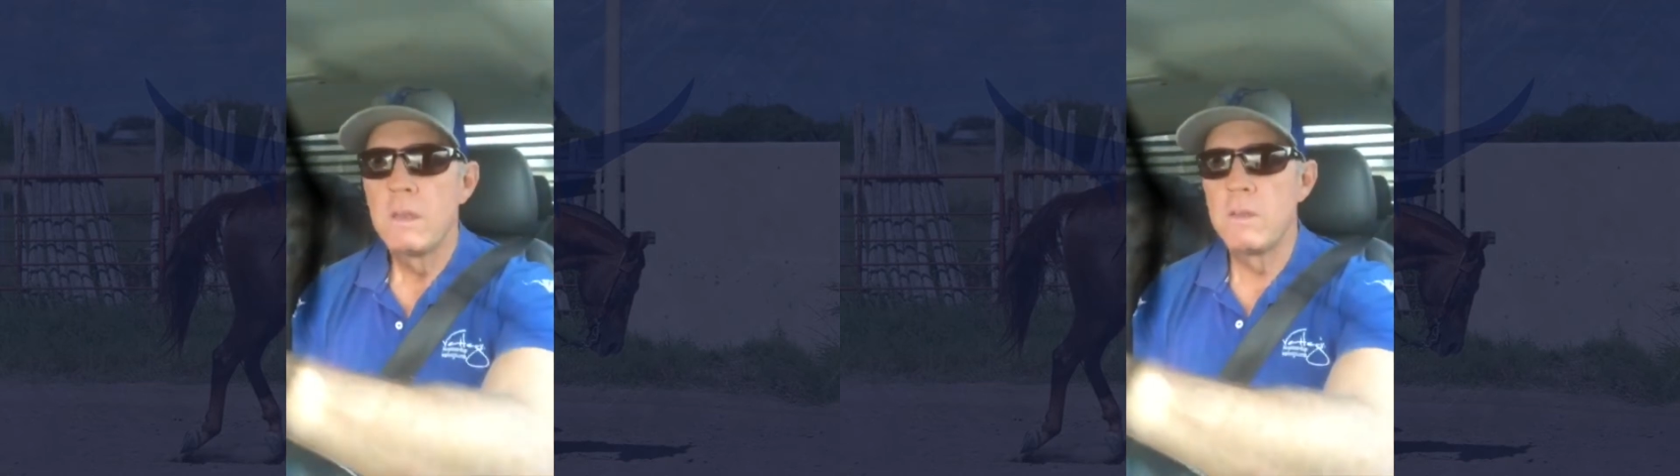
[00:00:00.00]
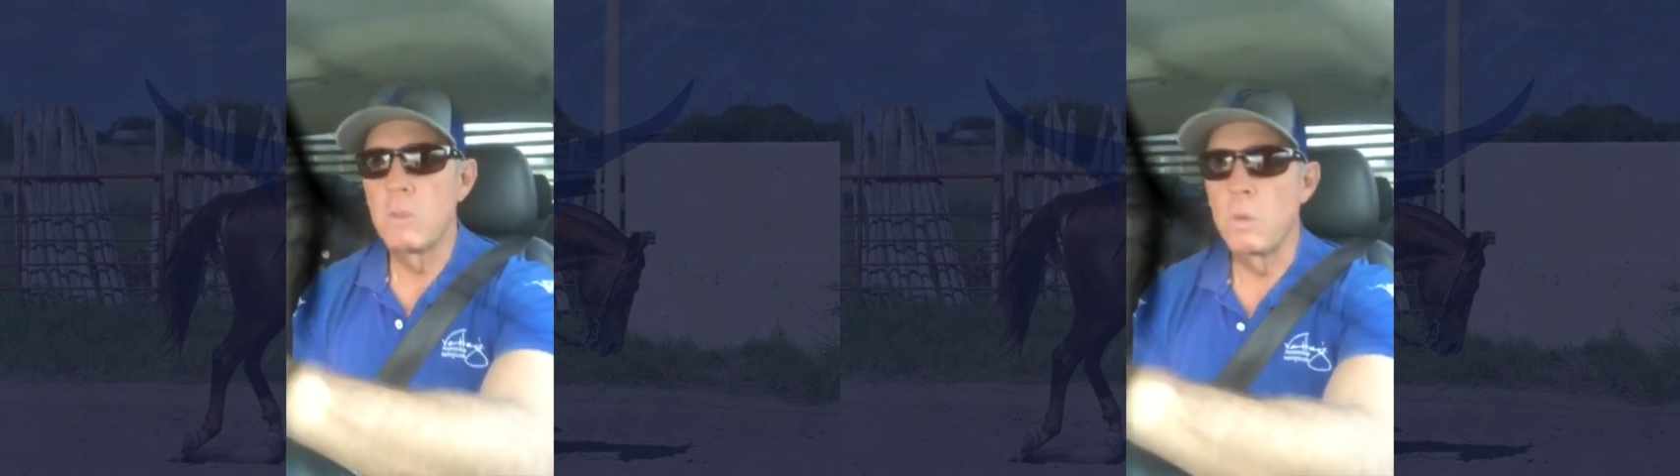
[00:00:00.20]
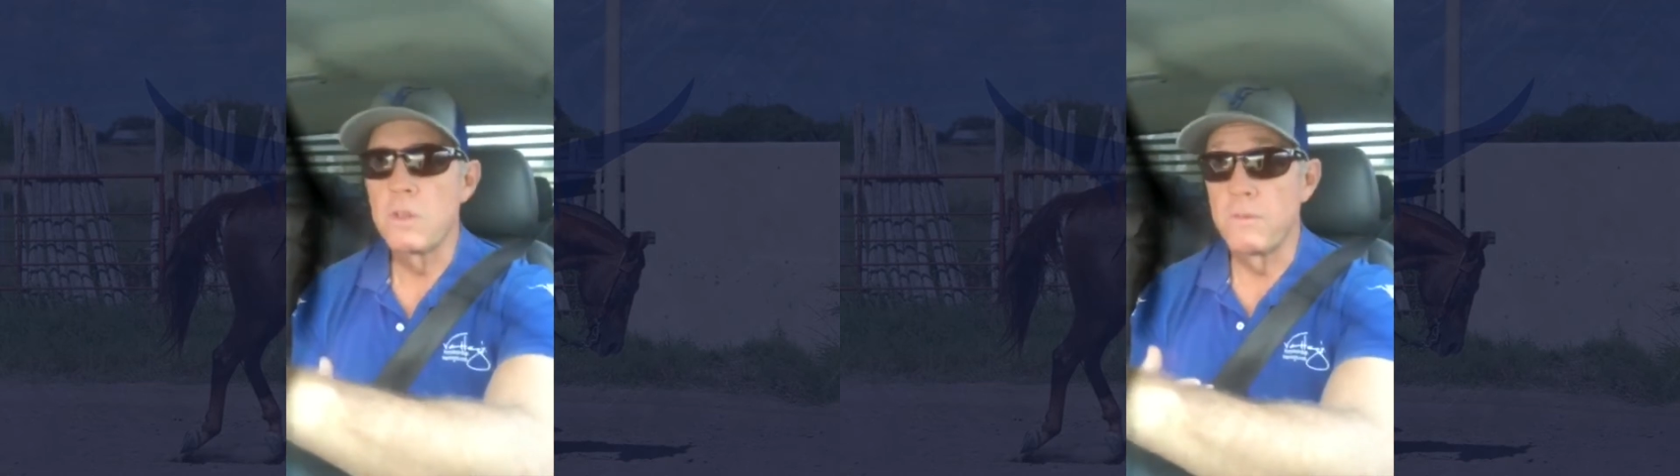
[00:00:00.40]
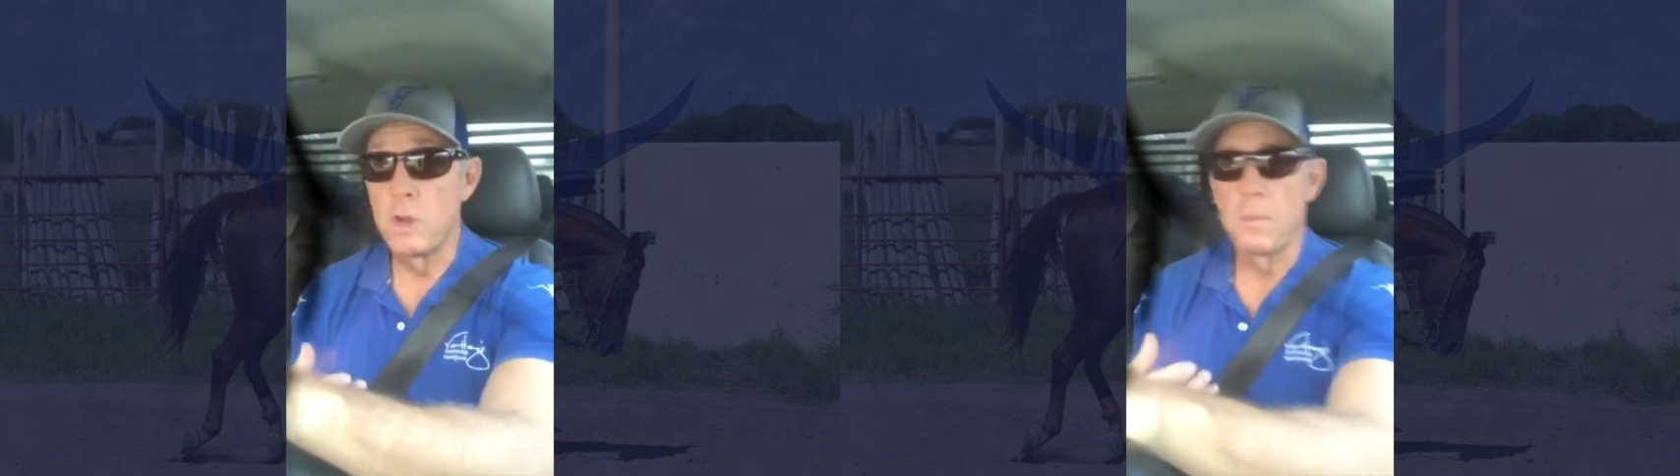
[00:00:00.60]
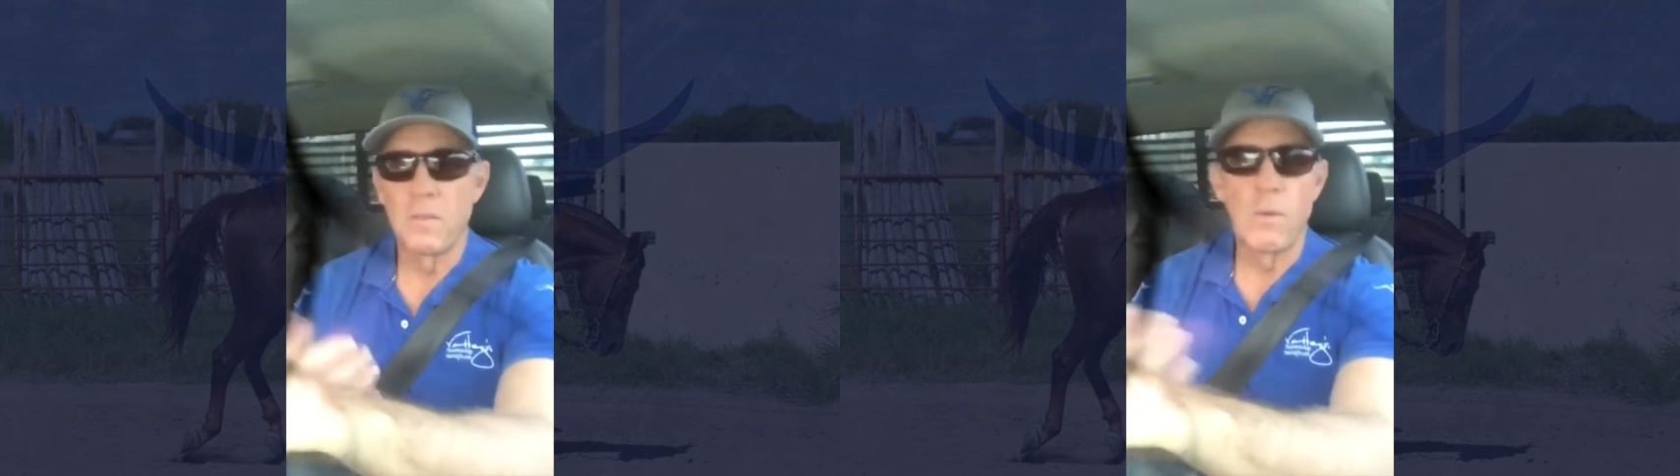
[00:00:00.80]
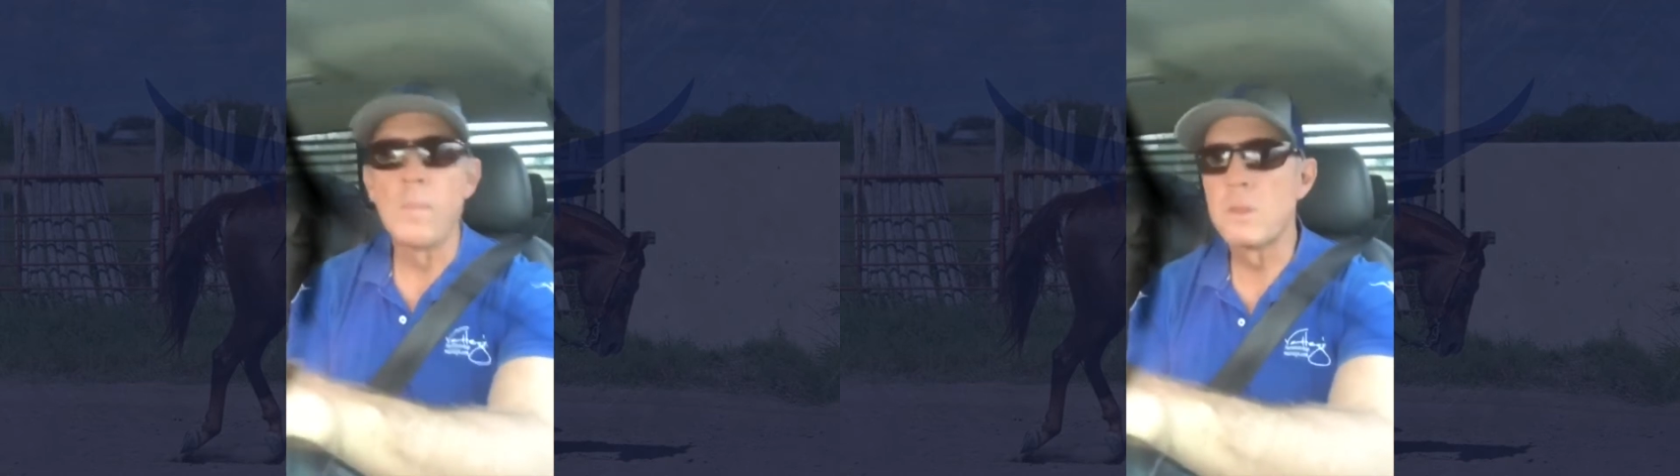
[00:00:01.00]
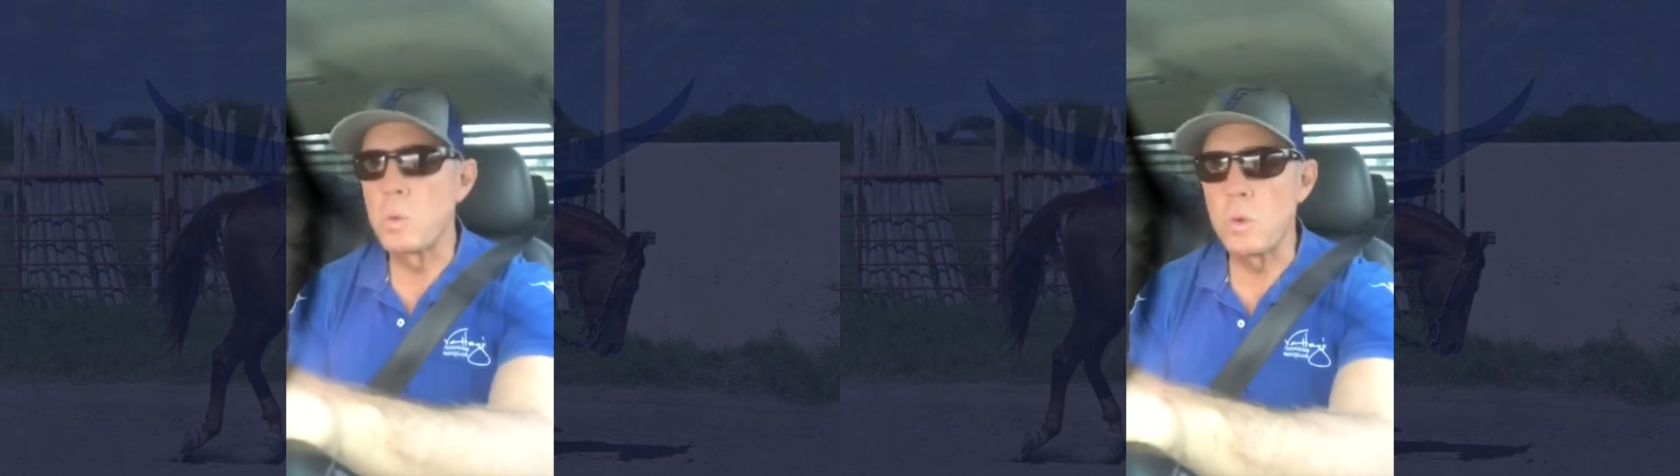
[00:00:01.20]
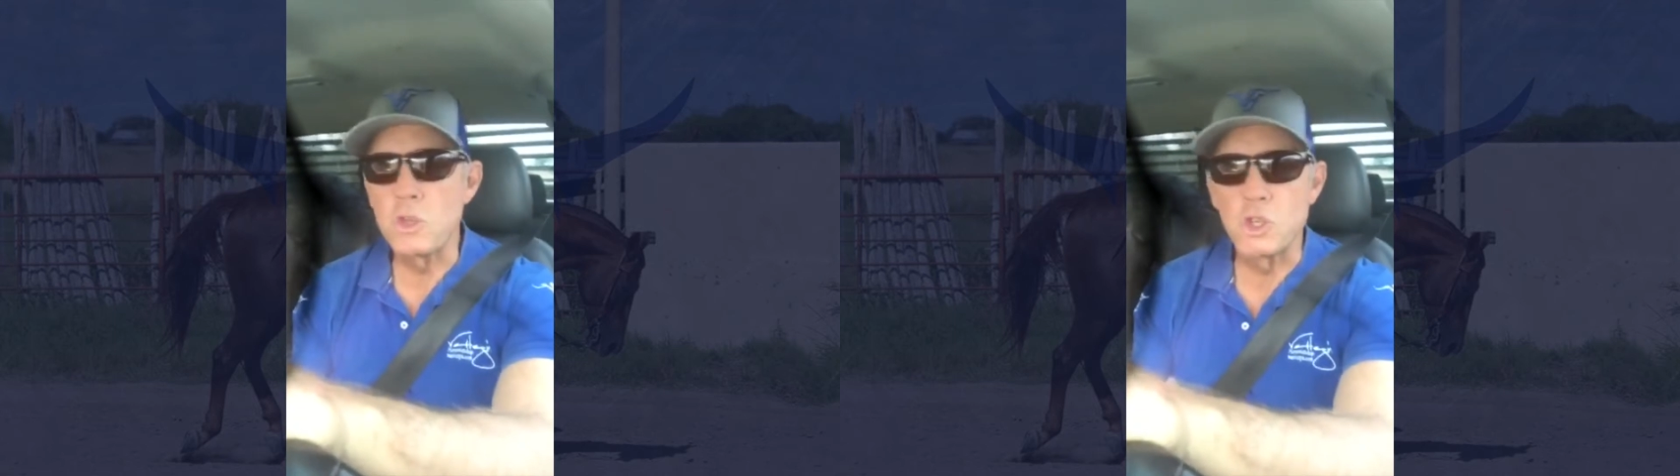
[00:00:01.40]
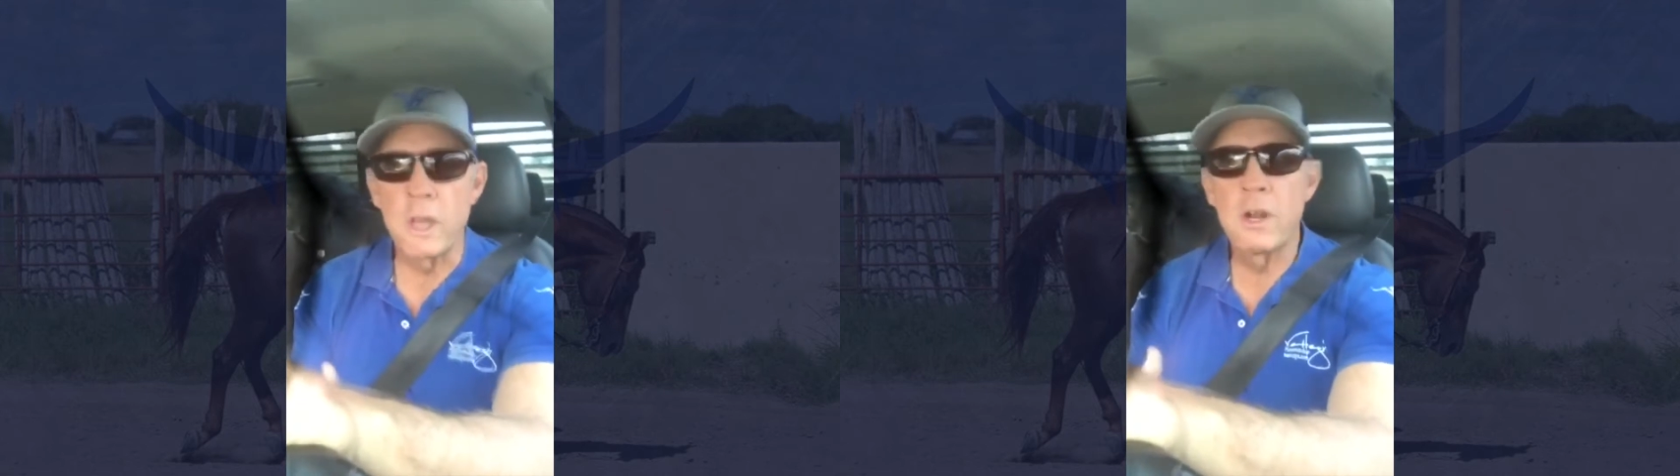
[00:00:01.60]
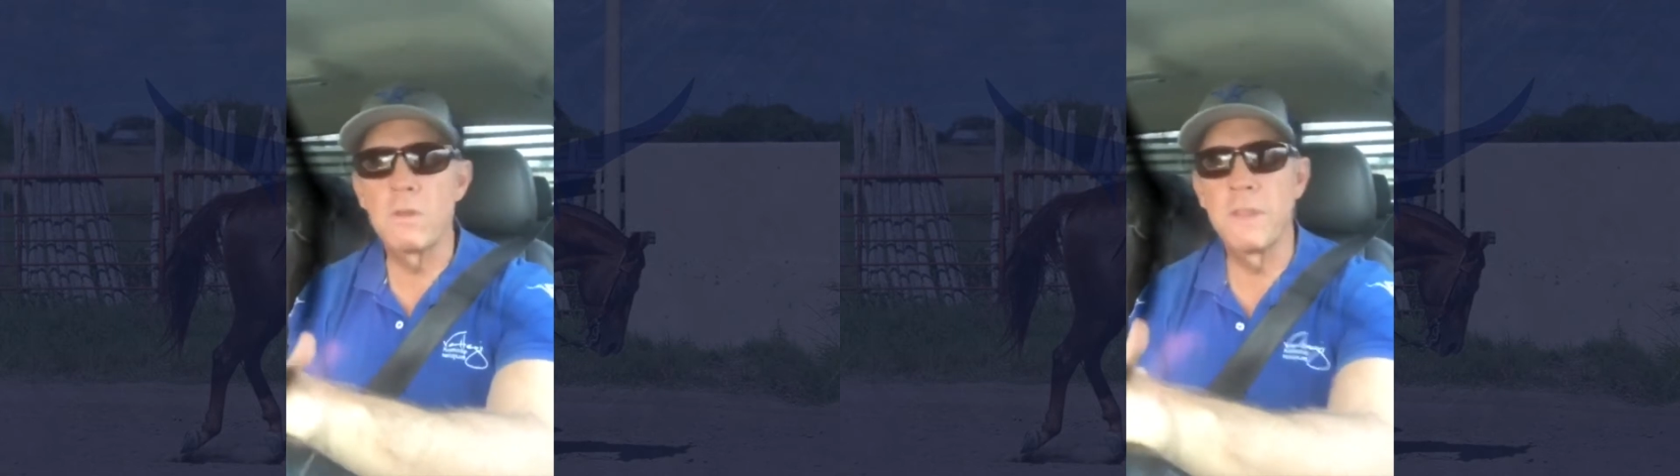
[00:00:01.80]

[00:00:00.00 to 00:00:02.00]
In other words, if you're a performance horse trainer,